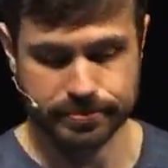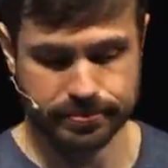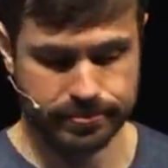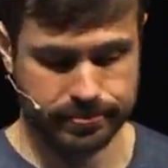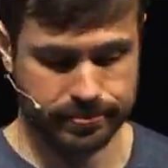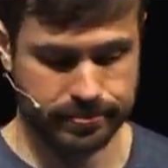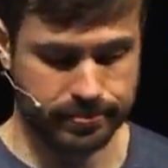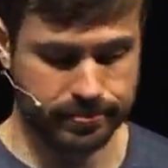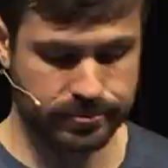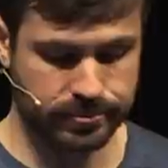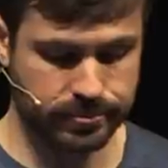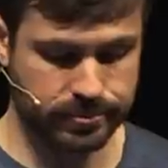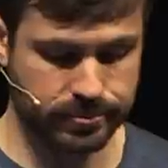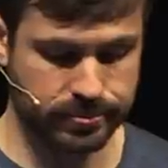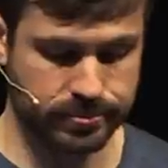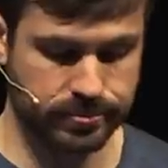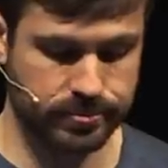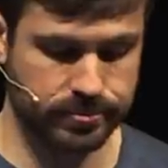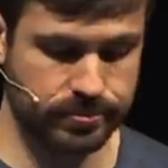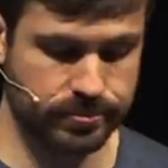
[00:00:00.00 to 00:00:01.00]

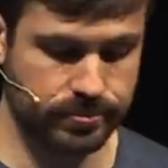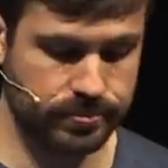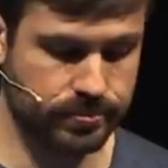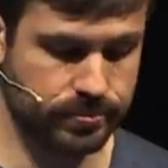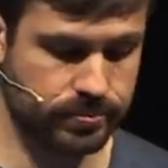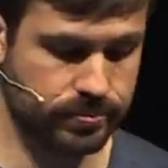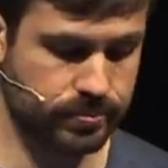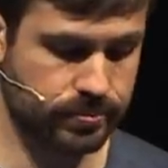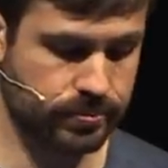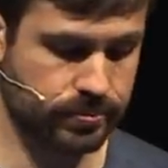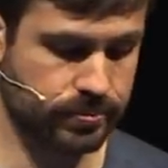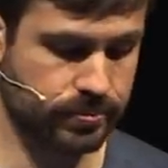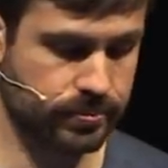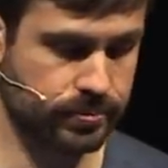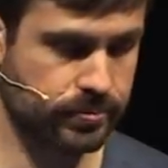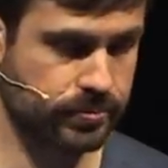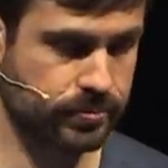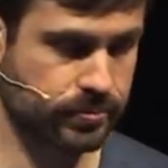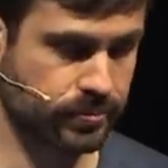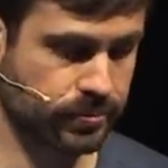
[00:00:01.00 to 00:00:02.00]

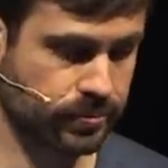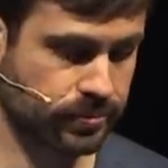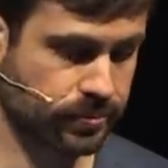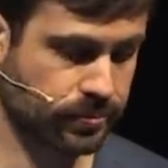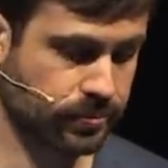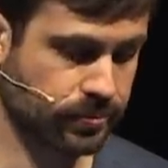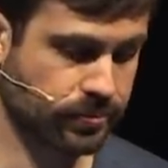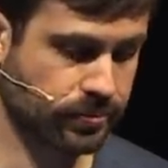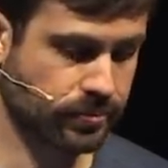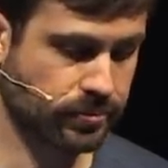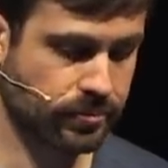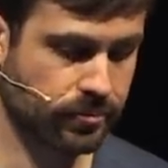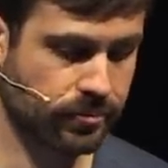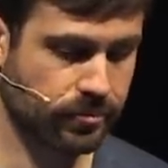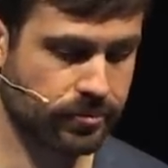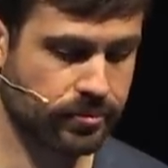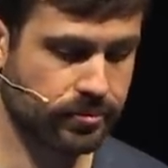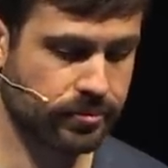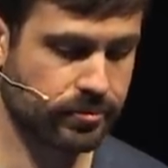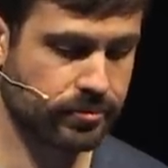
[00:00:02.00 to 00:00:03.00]

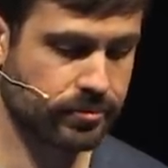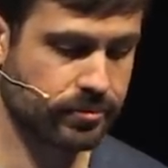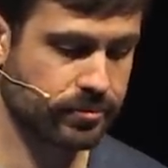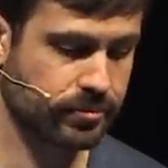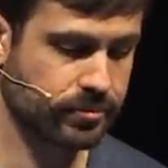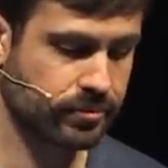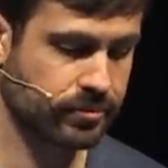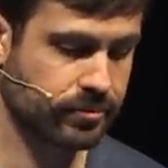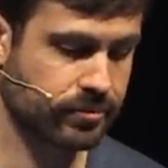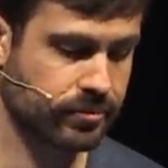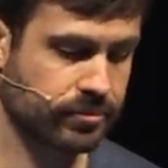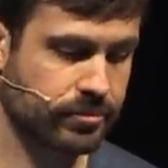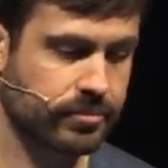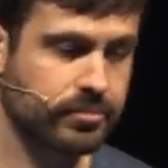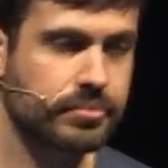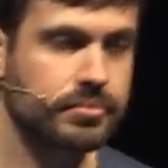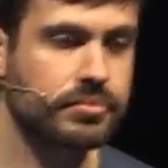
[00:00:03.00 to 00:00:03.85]
No one is speaking in this clip.